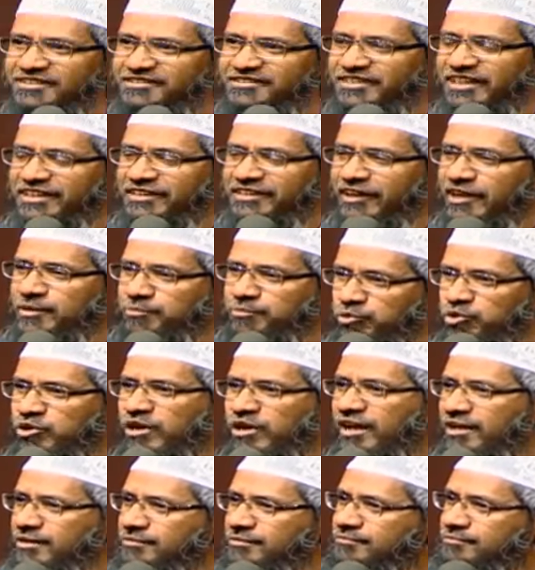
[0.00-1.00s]
center in
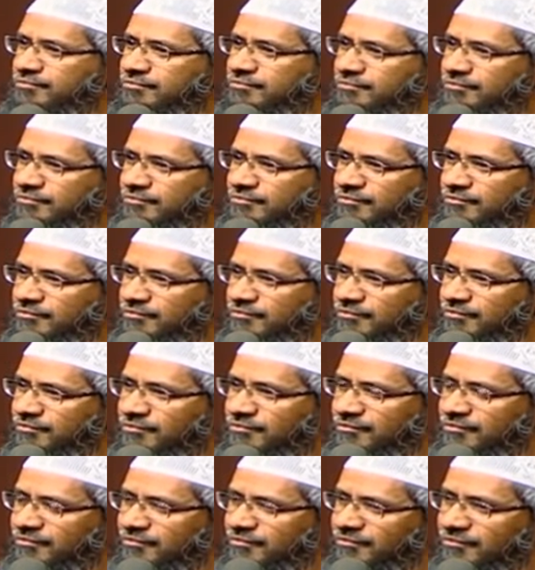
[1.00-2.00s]
Pune,
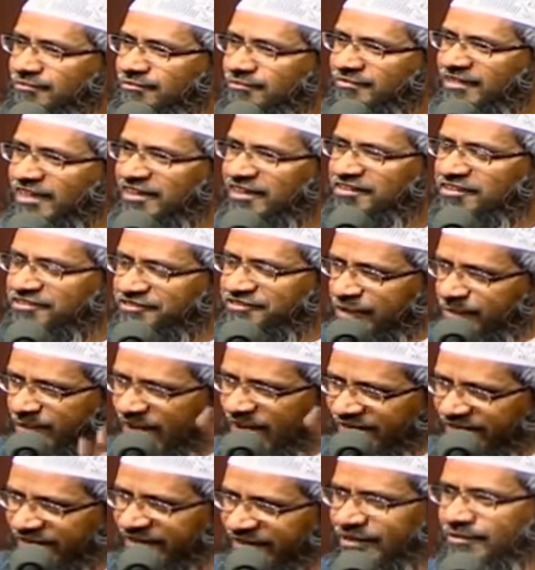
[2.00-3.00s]
there is a
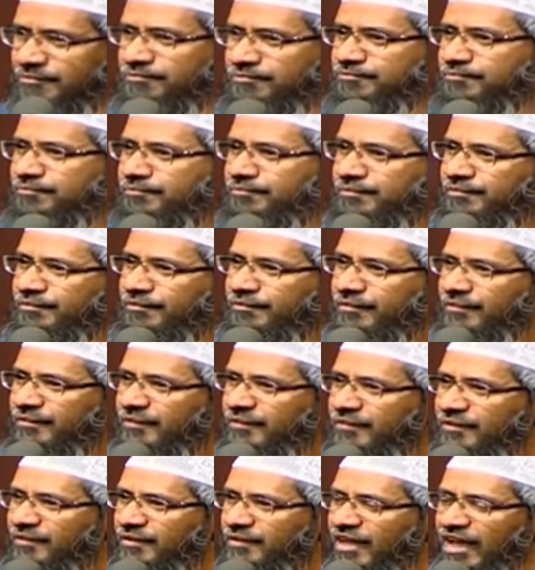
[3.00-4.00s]
Samadhi.
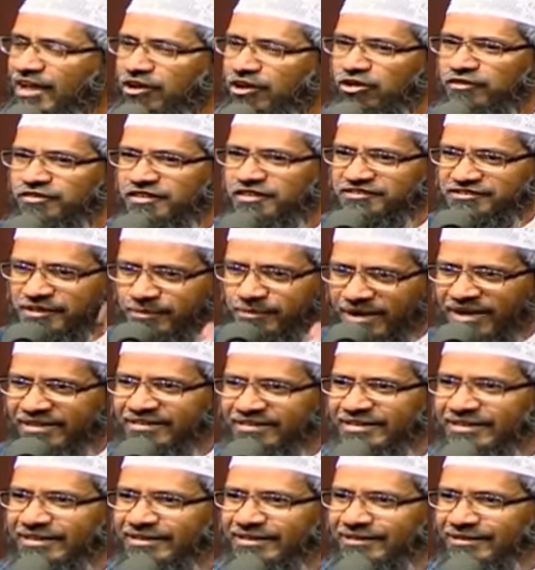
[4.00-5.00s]
And on the
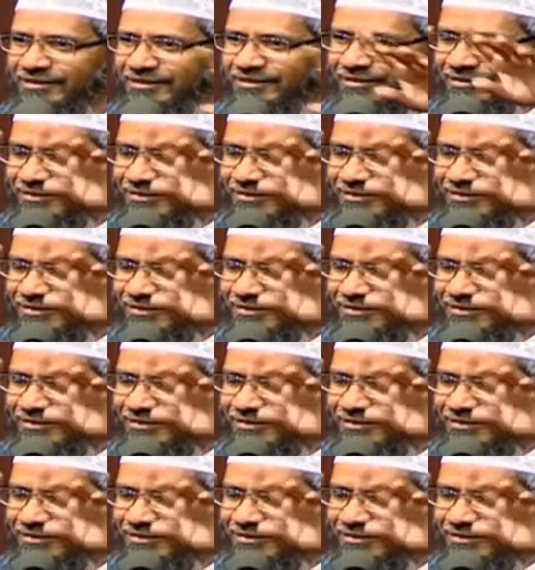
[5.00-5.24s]
Samadhi,